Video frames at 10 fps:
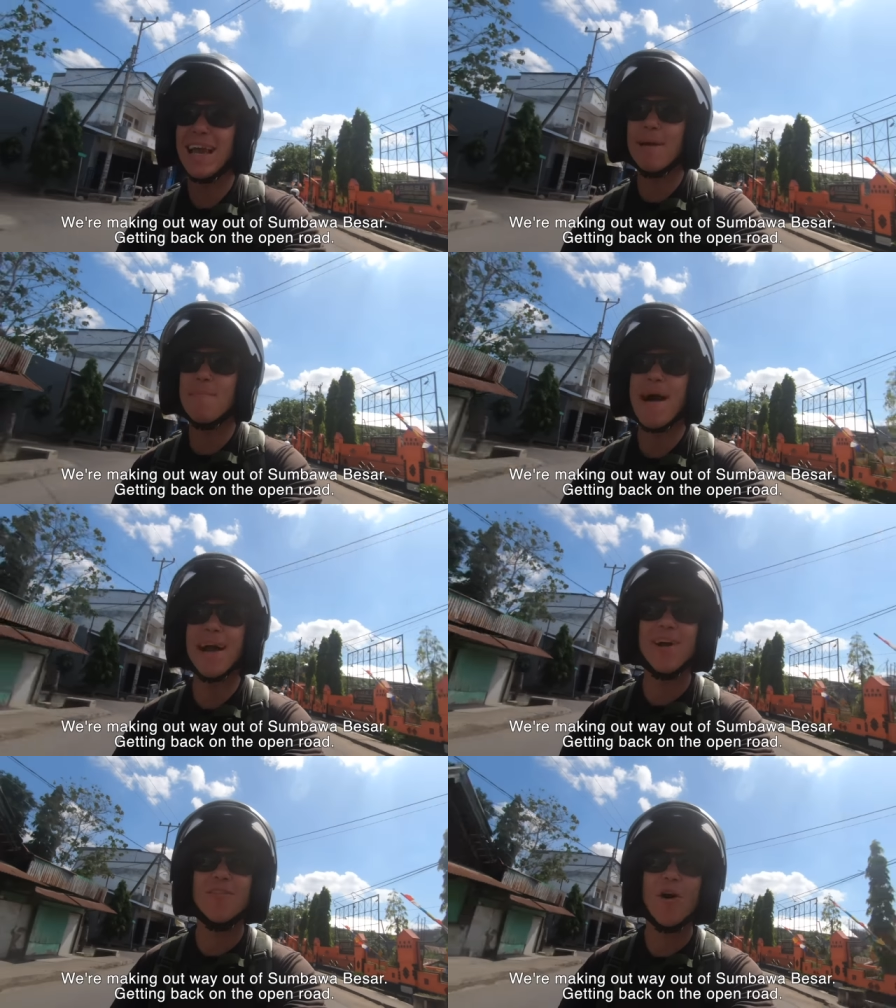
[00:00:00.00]
Getting
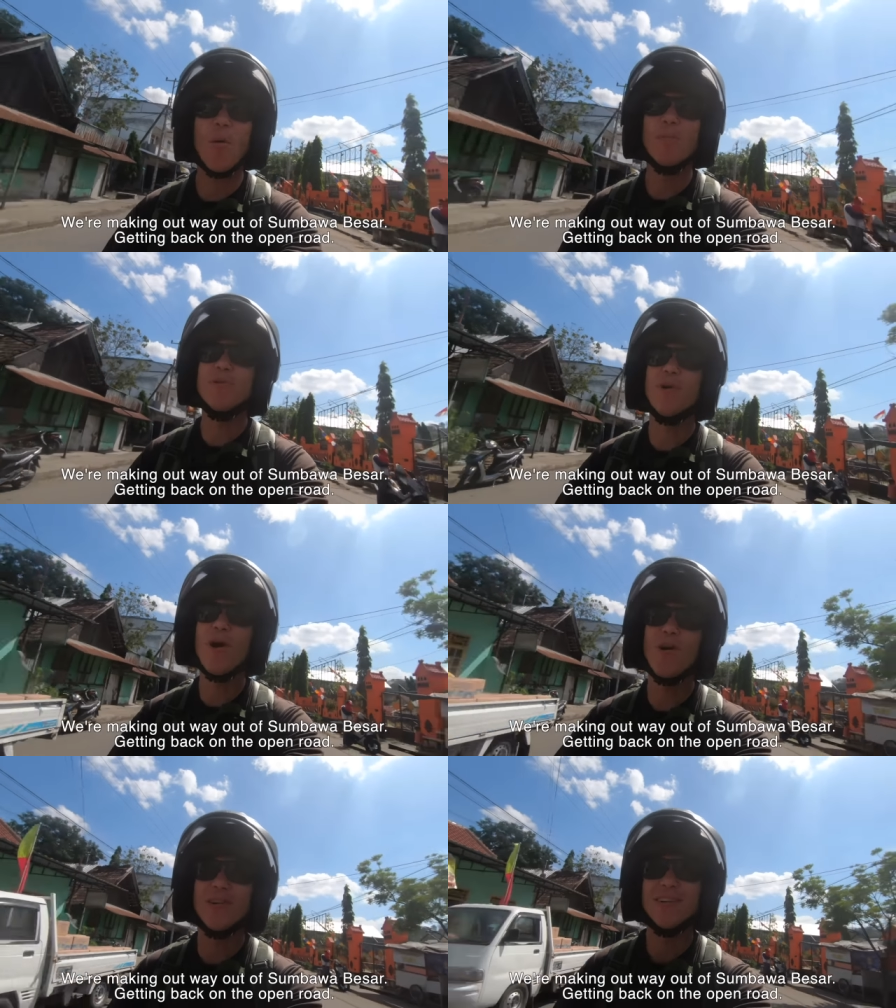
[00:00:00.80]
back on the open
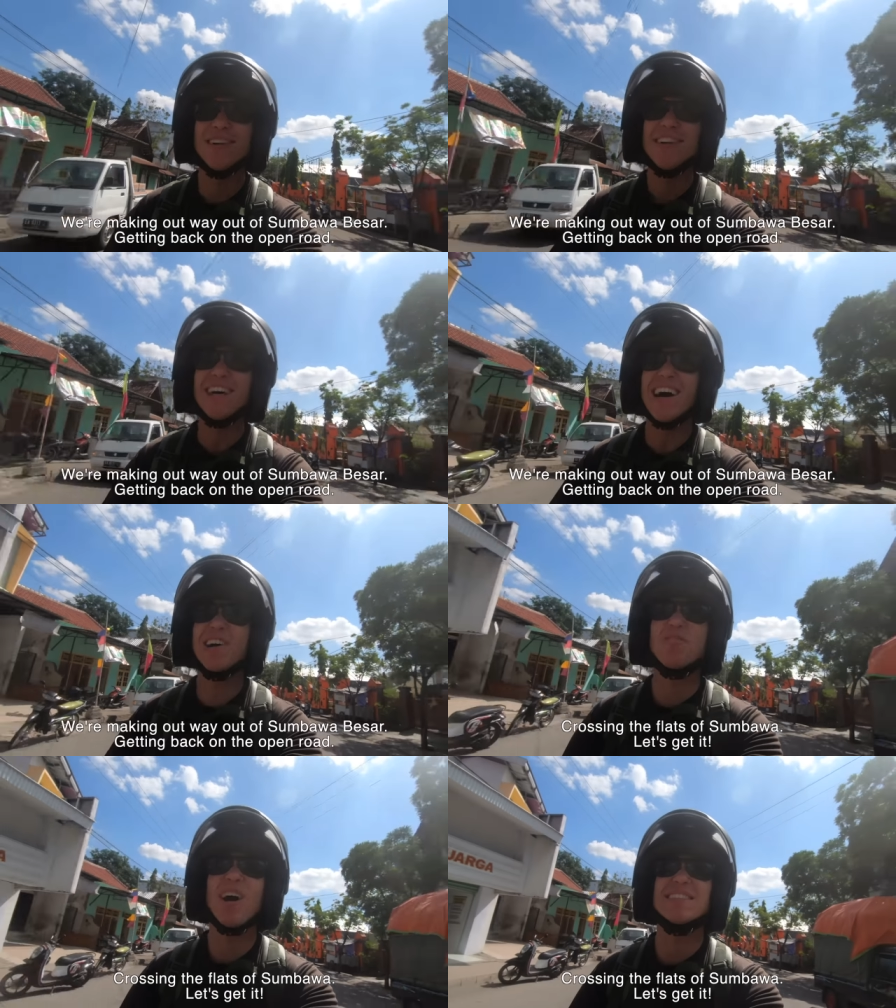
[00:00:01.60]
road.
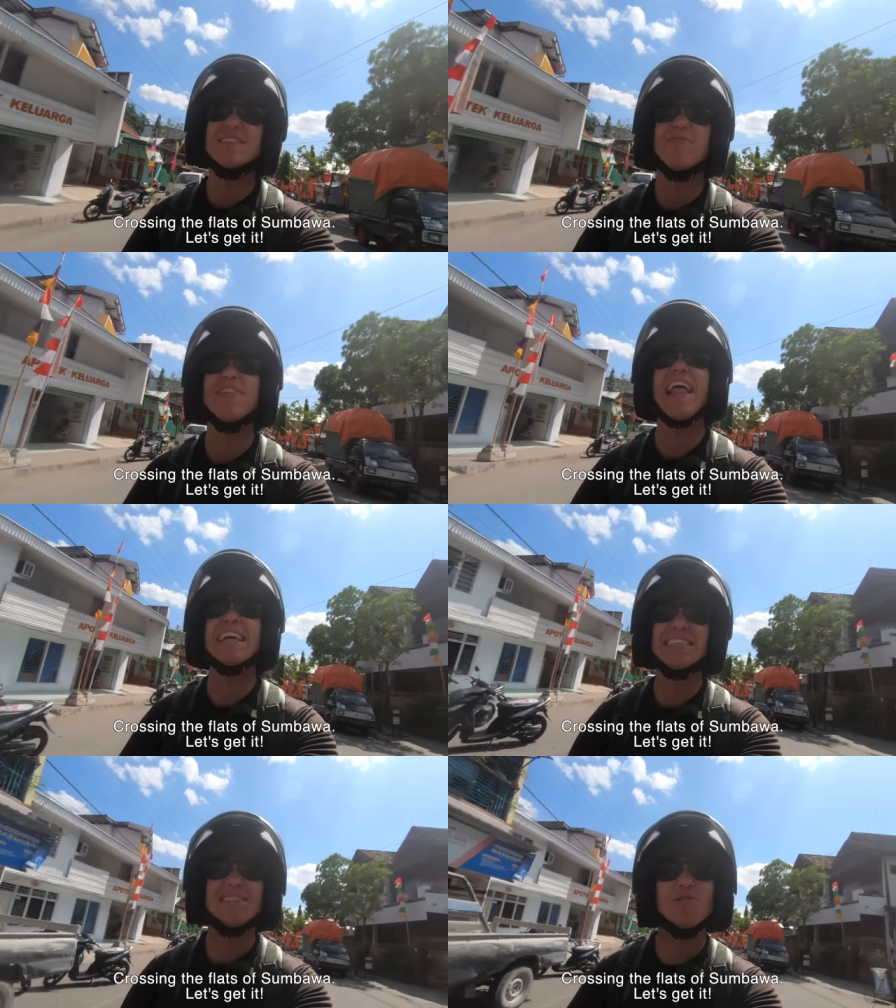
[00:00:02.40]

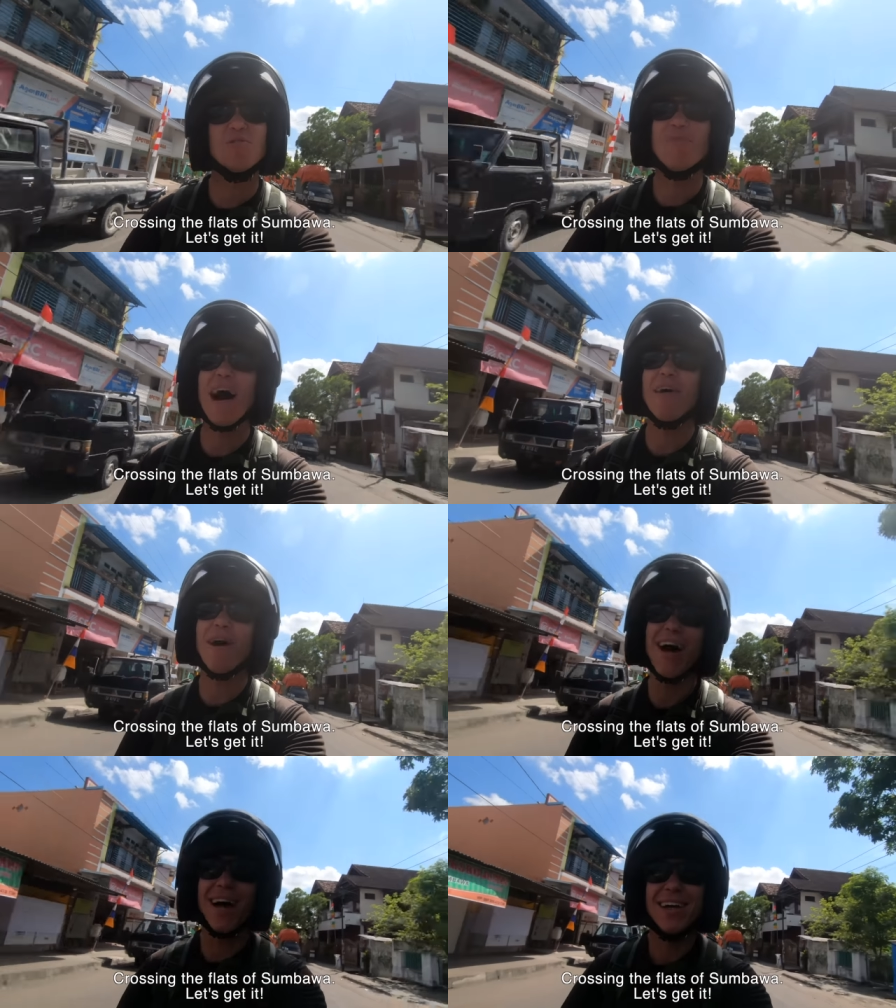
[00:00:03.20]
Crossing the Sumbawa.